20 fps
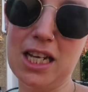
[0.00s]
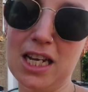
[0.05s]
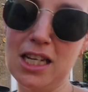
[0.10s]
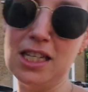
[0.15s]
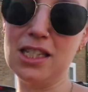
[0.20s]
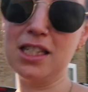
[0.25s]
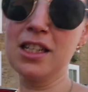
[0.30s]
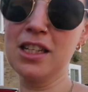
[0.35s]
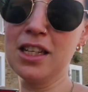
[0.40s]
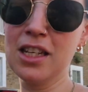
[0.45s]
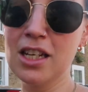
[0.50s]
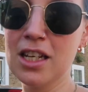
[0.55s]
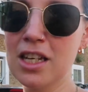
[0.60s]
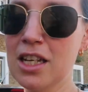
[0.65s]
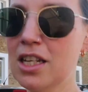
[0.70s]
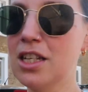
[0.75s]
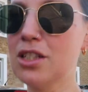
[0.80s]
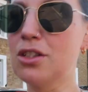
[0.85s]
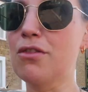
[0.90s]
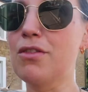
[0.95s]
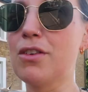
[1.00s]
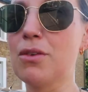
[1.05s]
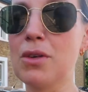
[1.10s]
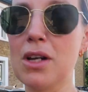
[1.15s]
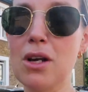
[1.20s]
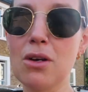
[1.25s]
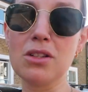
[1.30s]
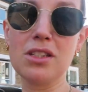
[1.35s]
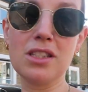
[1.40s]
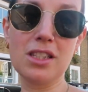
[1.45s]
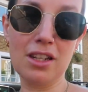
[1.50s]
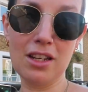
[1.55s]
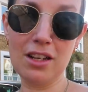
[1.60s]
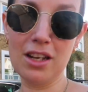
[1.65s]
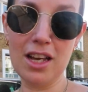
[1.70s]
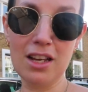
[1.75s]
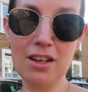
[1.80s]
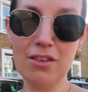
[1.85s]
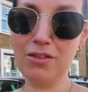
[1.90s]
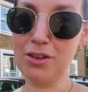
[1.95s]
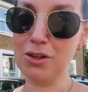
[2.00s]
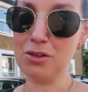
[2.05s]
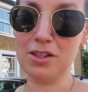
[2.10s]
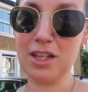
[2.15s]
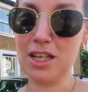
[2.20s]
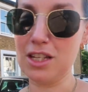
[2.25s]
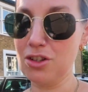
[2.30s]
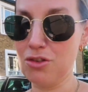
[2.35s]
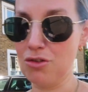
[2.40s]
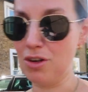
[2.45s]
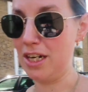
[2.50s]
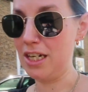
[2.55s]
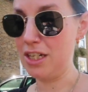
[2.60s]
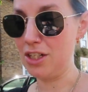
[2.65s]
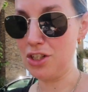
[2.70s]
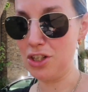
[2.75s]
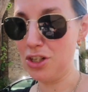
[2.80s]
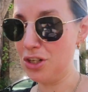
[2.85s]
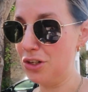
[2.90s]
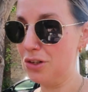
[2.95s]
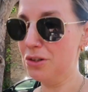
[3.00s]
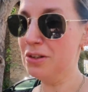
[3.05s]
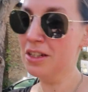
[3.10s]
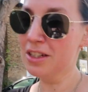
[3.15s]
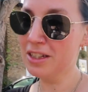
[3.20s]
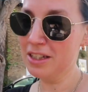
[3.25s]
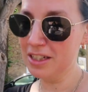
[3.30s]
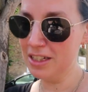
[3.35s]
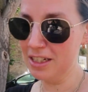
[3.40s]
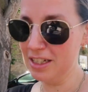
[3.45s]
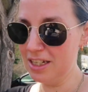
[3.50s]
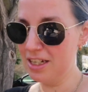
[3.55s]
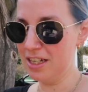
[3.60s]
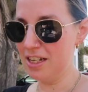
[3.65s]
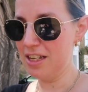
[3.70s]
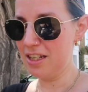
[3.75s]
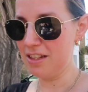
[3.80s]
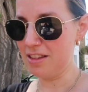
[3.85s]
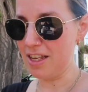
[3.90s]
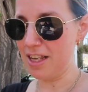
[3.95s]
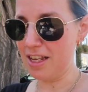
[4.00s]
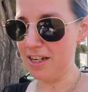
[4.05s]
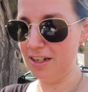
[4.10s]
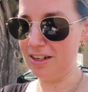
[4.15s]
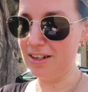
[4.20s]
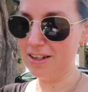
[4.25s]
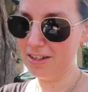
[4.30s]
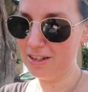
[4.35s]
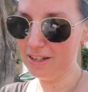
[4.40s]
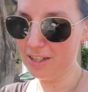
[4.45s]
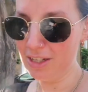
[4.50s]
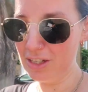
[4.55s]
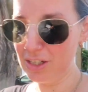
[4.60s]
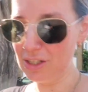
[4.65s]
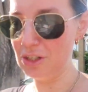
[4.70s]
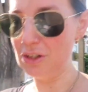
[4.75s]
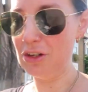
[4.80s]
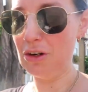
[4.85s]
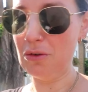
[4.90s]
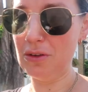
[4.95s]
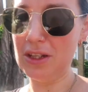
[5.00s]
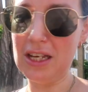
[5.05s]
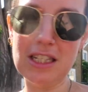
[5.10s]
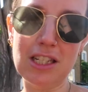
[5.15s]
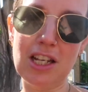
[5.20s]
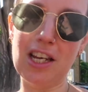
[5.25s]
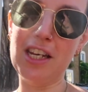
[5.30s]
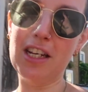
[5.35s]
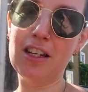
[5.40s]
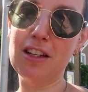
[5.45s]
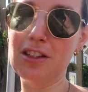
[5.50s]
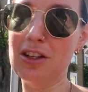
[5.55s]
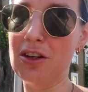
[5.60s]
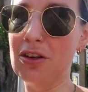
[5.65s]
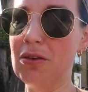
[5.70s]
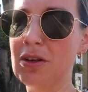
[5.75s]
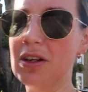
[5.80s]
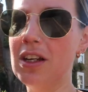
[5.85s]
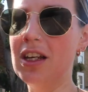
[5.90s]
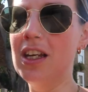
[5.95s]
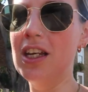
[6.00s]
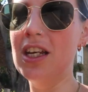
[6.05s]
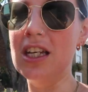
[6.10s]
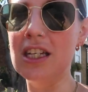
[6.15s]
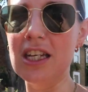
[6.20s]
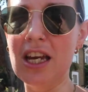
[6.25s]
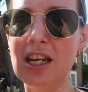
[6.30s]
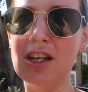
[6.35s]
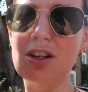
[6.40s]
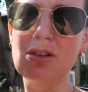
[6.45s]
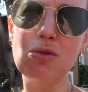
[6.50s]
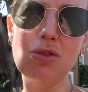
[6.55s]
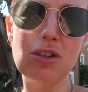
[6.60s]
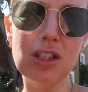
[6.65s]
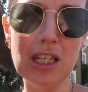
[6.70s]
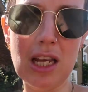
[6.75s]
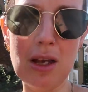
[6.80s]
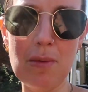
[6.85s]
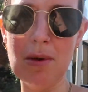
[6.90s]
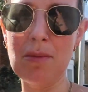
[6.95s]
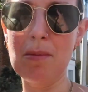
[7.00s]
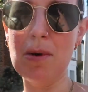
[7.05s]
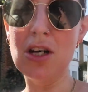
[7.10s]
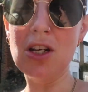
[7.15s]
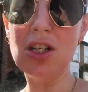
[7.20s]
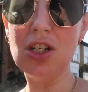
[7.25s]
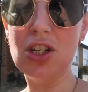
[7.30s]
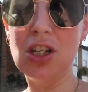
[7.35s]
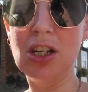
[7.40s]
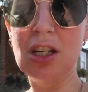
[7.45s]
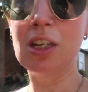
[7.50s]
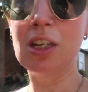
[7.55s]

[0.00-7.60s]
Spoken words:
days. So if anyone else feels that strain too, then you know what that's like. So yeah, it can all just get a bit much.